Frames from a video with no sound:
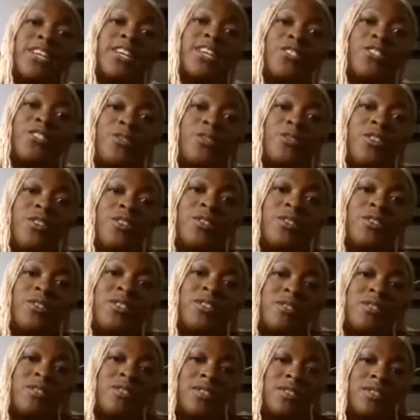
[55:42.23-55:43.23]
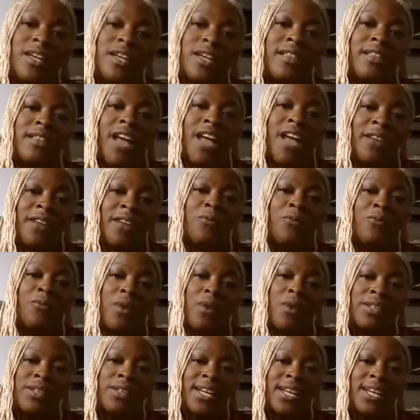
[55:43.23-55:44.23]
So there's there's a lot of
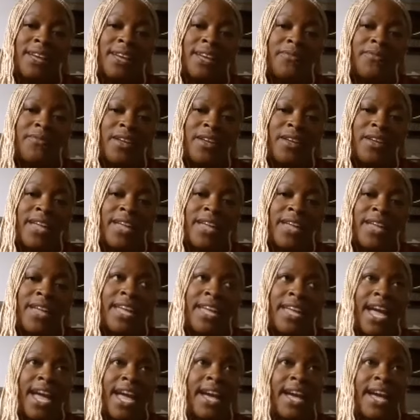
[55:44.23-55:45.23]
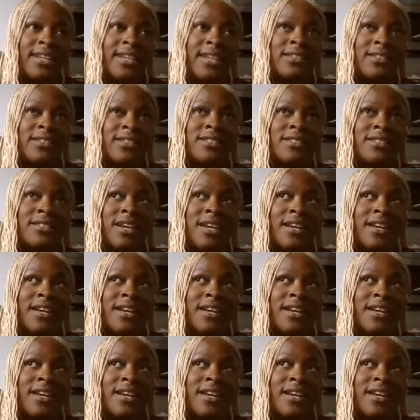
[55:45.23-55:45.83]
work that I feel like as